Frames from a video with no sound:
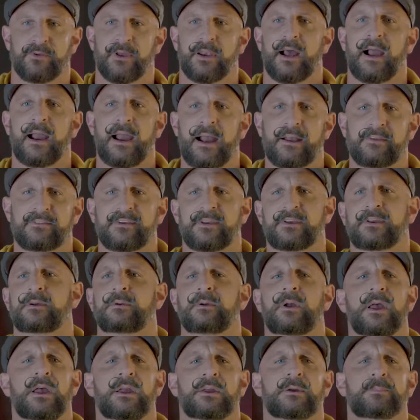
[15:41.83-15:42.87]
And I ask that you
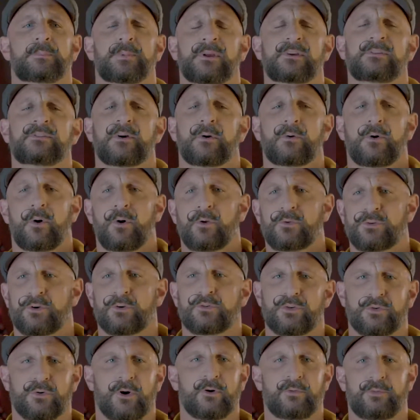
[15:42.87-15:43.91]
please don't hold your
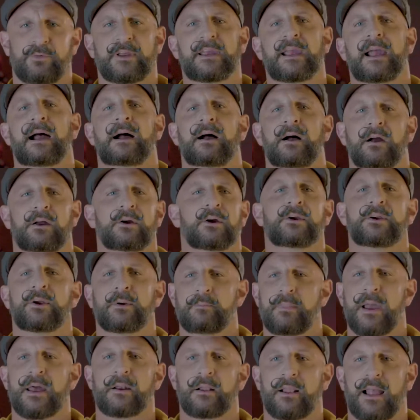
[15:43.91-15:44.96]
trophy out or your
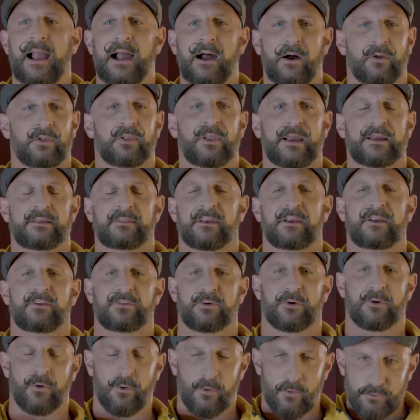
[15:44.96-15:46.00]
medal out like this,
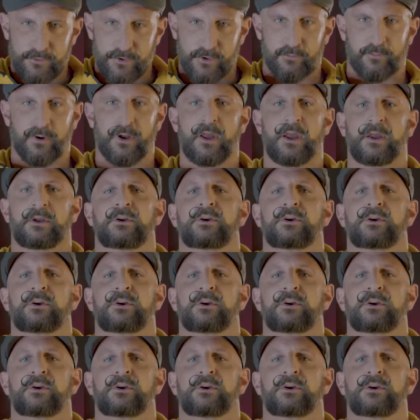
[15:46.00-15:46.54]
or hold your